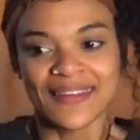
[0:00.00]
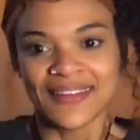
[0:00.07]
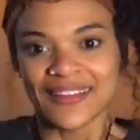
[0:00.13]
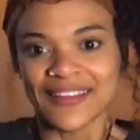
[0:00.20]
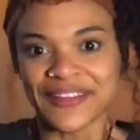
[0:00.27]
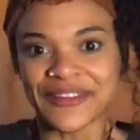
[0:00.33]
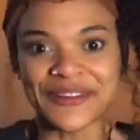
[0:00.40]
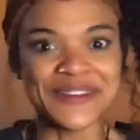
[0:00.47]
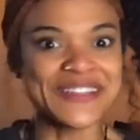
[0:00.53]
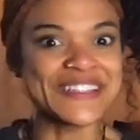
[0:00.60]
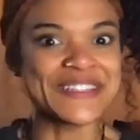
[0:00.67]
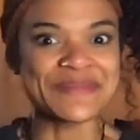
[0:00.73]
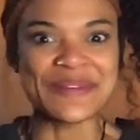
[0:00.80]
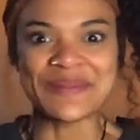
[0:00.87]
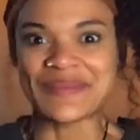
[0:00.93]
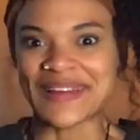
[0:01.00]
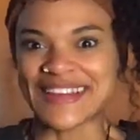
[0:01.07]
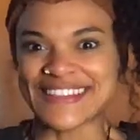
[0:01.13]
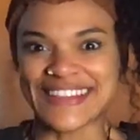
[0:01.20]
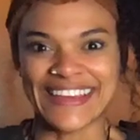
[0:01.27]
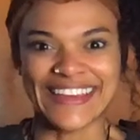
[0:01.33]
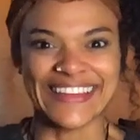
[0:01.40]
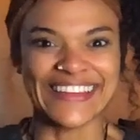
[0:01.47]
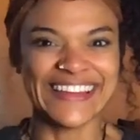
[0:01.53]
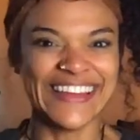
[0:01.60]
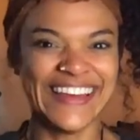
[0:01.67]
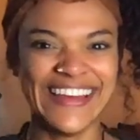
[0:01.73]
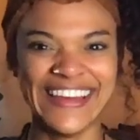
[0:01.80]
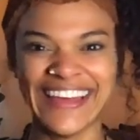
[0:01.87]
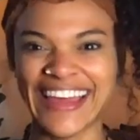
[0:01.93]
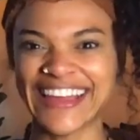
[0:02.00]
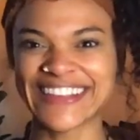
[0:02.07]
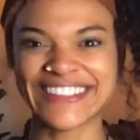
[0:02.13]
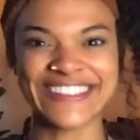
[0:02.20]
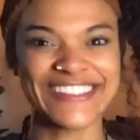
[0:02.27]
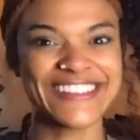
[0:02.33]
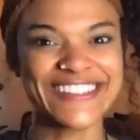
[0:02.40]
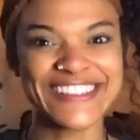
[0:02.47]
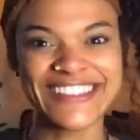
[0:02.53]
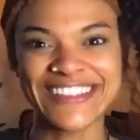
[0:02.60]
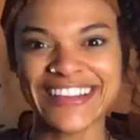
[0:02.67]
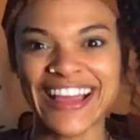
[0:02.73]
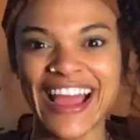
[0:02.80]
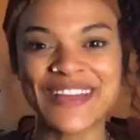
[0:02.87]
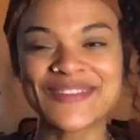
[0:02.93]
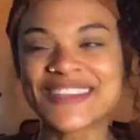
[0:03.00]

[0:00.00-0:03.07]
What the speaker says: learning to be present. I'm